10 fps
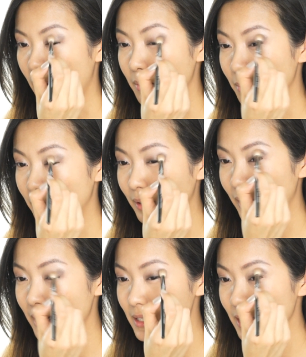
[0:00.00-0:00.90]
I'm
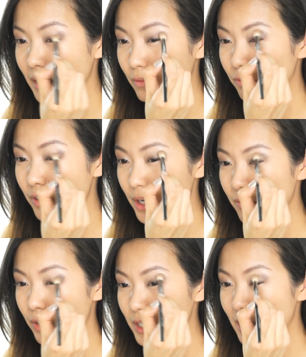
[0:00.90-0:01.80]
blending in very,
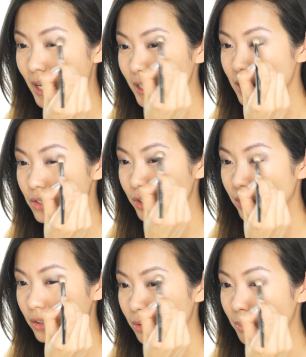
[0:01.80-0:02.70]
very tiny
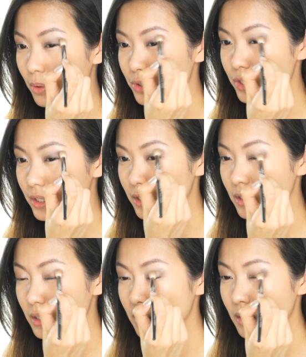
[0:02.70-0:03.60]
circular
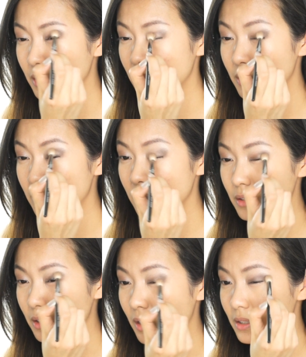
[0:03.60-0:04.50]
motions.
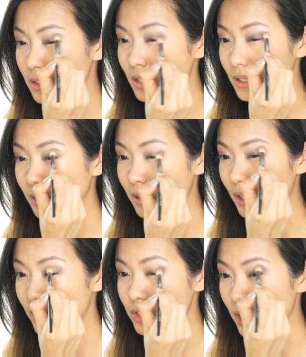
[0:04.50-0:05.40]
Just extending that
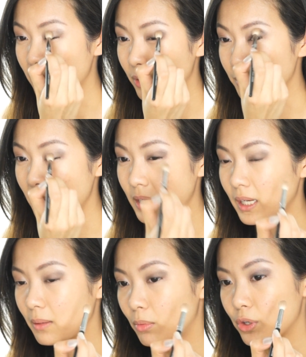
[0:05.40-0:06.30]
eyeshadow and
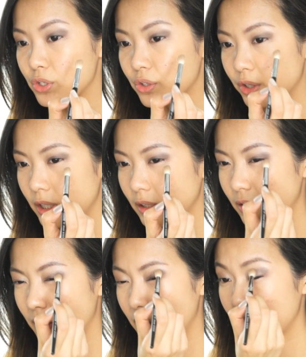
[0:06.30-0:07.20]
making it more
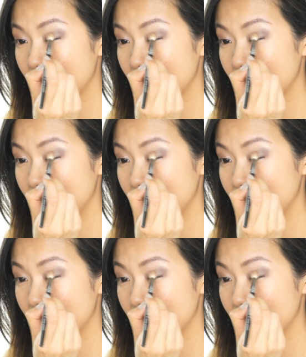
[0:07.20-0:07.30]
circular.